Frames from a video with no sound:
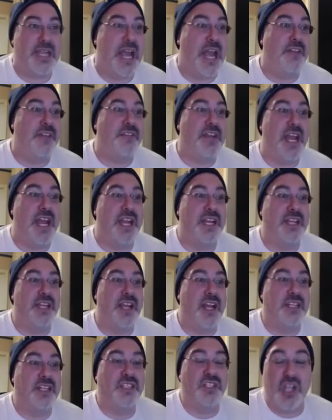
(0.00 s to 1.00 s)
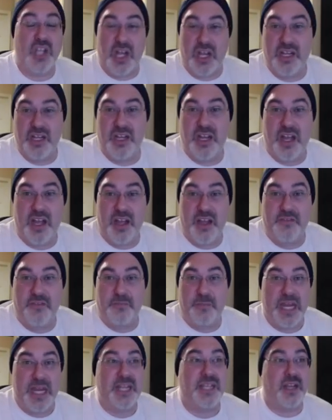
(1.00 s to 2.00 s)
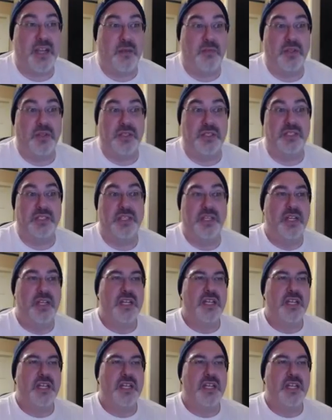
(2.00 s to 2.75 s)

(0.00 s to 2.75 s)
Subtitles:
I've gotten a ton of pick doublers.